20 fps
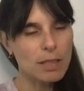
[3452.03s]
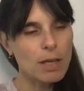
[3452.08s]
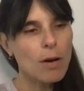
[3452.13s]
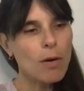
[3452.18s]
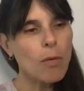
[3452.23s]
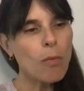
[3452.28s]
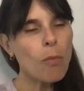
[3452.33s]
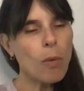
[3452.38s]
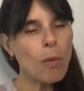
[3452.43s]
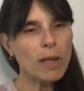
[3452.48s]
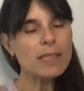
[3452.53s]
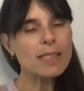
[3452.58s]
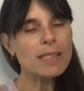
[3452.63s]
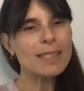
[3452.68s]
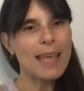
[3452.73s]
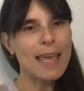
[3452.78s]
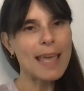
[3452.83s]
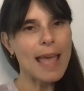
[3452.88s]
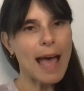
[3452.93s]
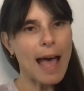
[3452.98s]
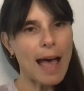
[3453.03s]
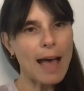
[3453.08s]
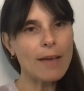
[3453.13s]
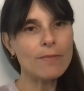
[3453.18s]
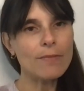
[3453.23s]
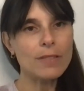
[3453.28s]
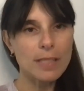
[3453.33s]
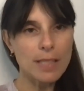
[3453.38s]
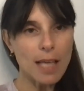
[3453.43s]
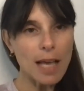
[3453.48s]
once they
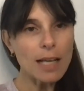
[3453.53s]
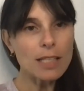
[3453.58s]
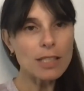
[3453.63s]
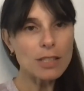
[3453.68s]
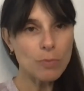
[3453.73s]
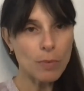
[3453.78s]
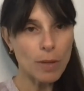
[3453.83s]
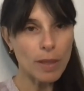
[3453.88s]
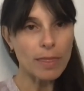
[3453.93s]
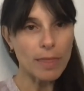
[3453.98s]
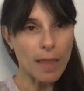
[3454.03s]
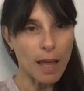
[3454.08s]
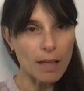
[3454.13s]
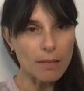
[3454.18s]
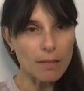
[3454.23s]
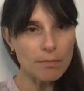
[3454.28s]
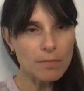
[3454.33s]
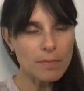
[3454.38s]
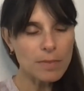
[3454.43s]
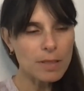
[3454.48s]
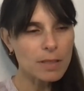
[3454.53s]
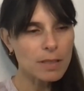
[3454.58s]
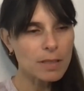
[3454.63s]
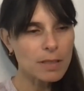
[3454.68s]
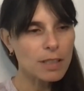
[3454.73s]
have sex with them,